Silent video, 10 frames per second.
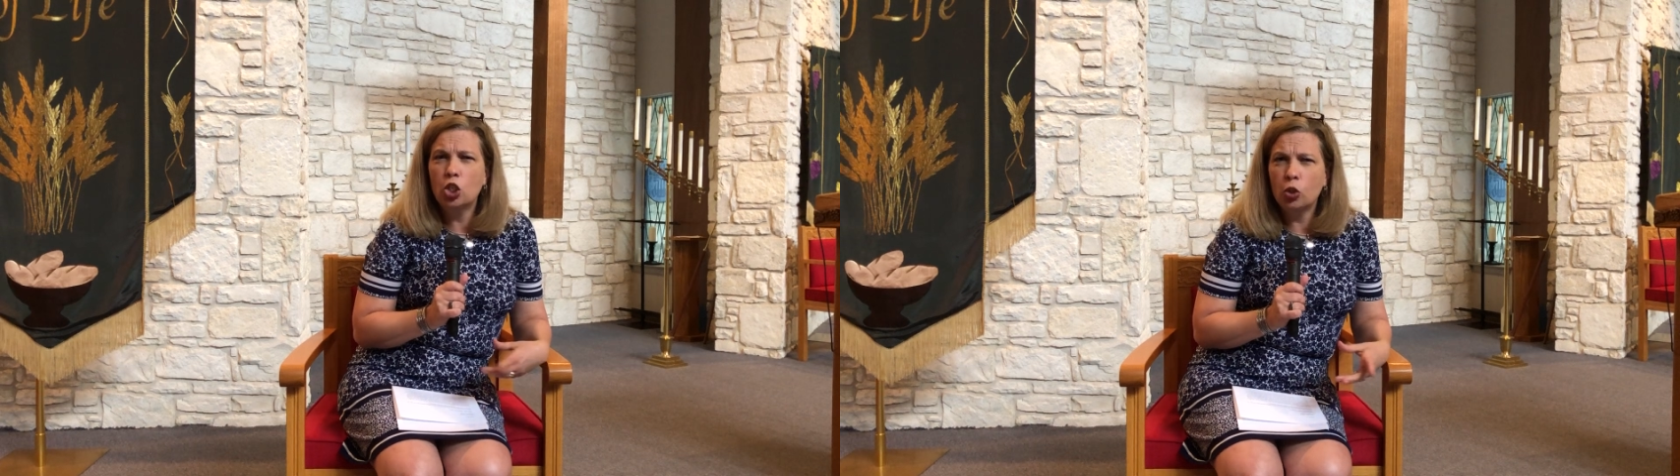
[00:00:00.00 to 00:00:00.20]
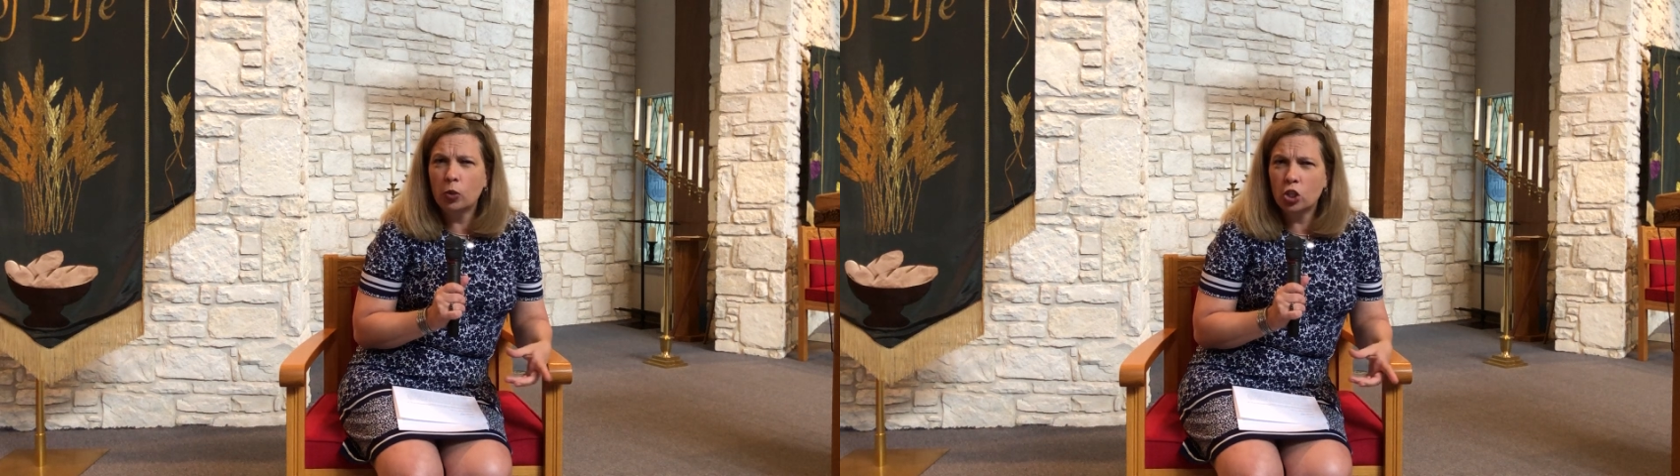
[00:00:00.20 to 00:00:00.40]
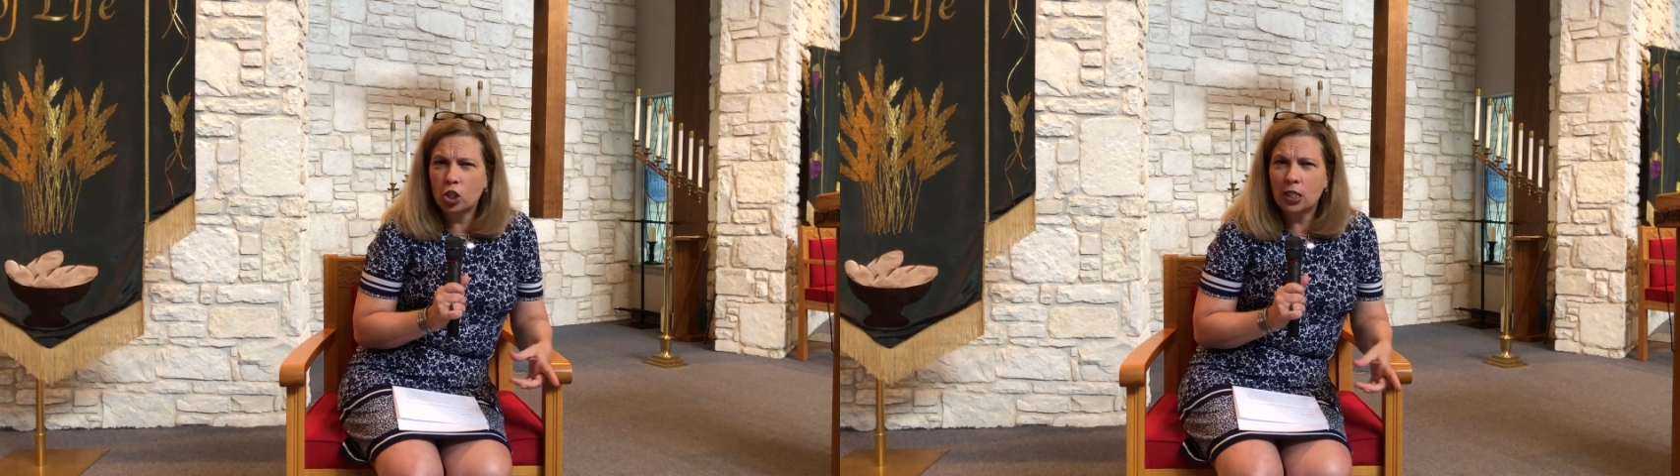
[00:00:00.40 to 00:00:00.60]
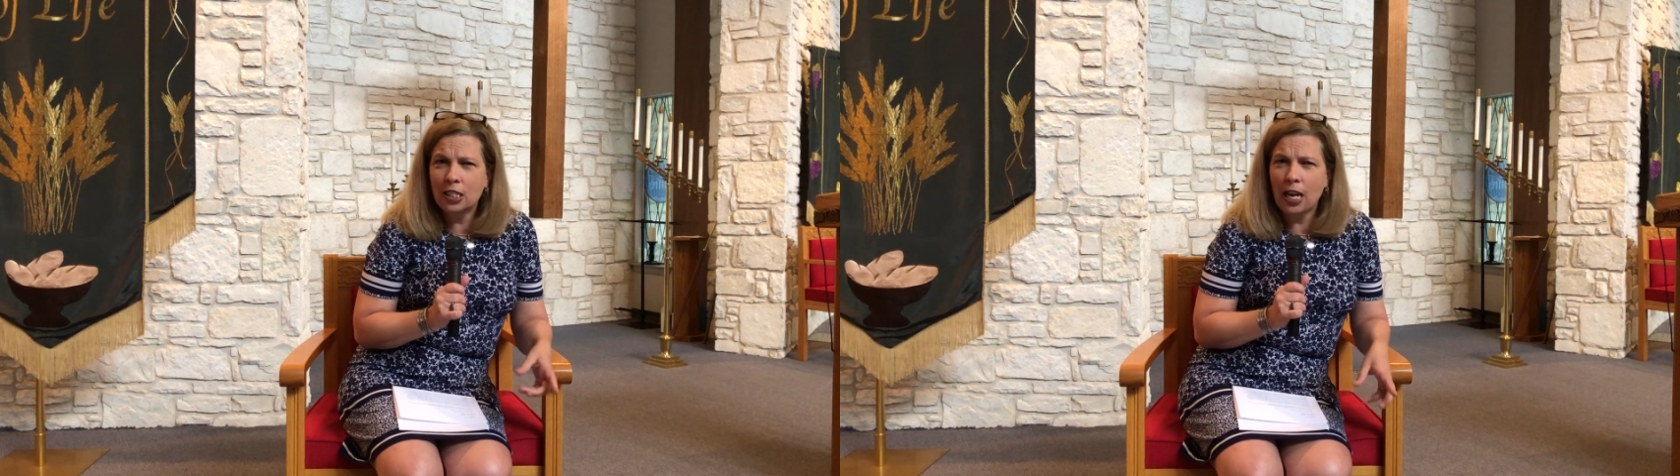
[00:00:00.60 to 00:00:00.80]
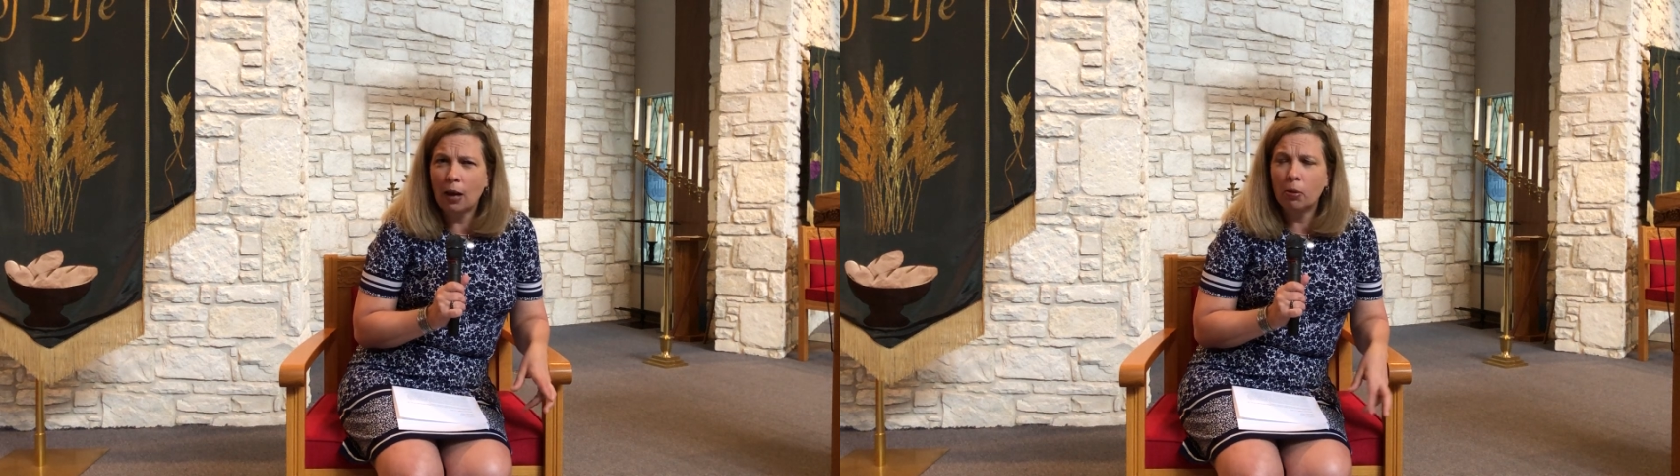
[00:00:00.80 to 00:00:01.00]
Jewish it's
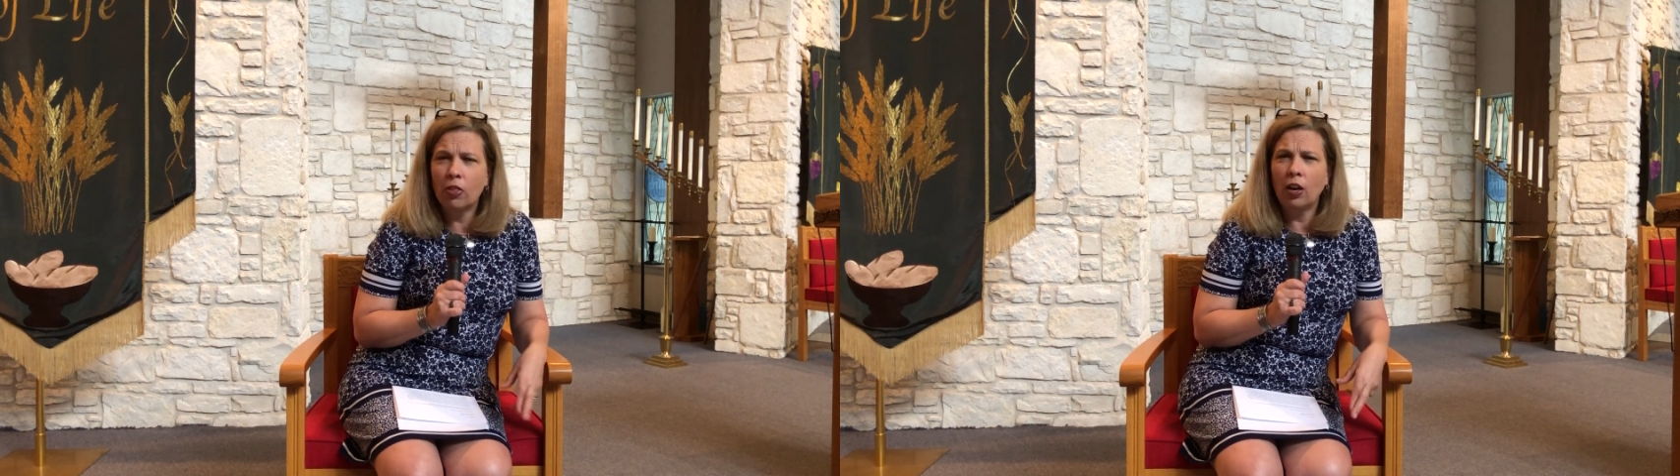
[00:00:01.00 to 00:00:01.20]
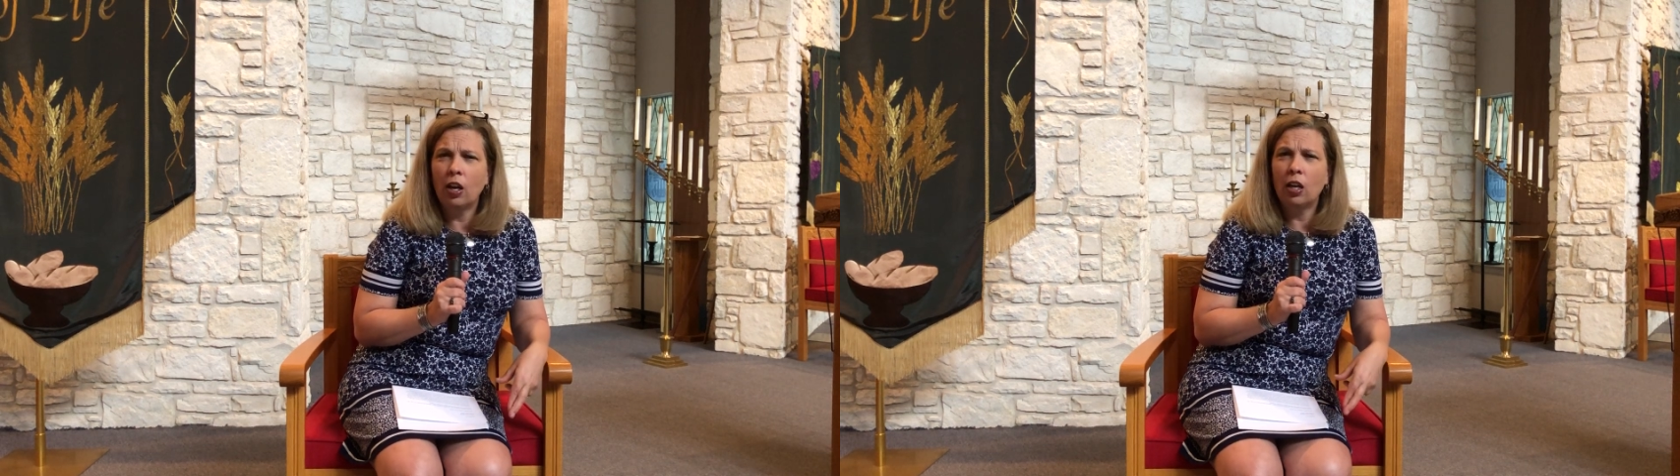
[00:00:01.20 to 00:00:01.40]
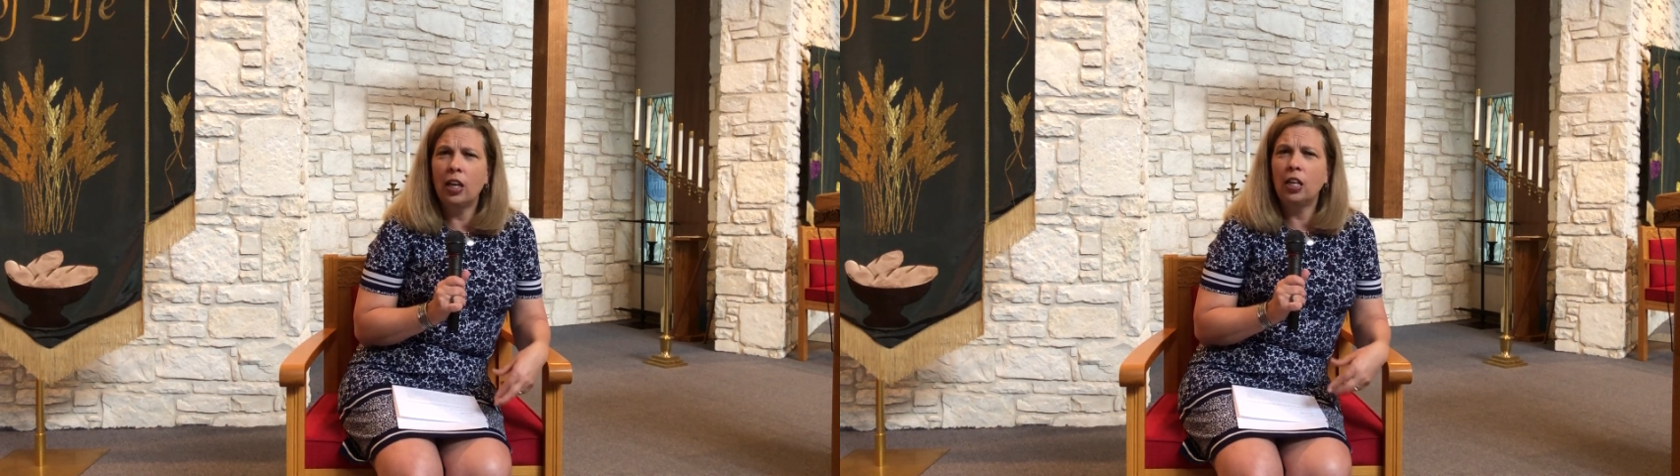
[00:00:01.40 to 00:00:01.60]
Tabitha